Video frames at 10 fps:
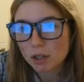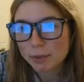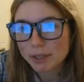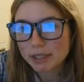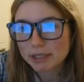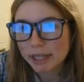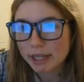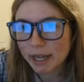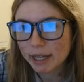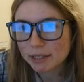we can say
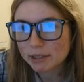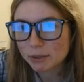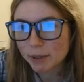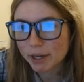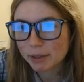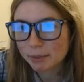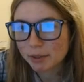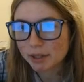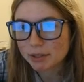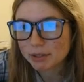x squared
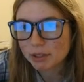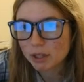plus